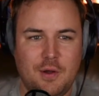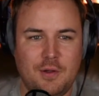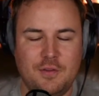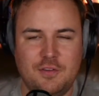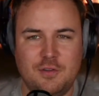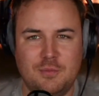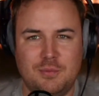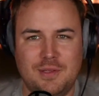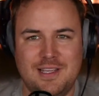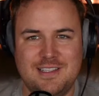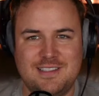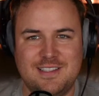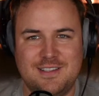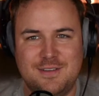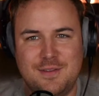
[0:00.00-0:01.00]
also
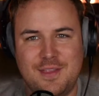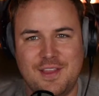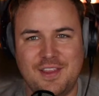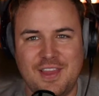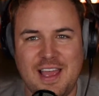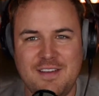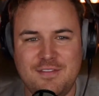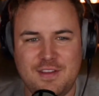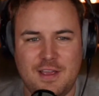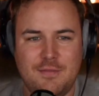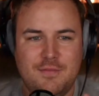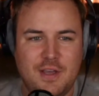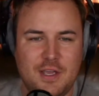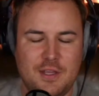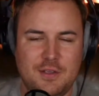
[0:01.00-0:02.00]
plays into the lifetime
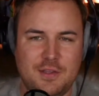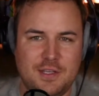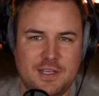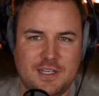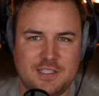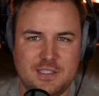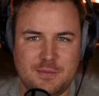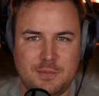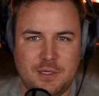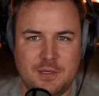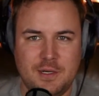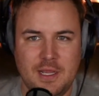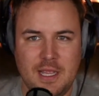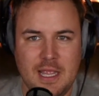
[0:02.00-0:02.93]
value of the customer.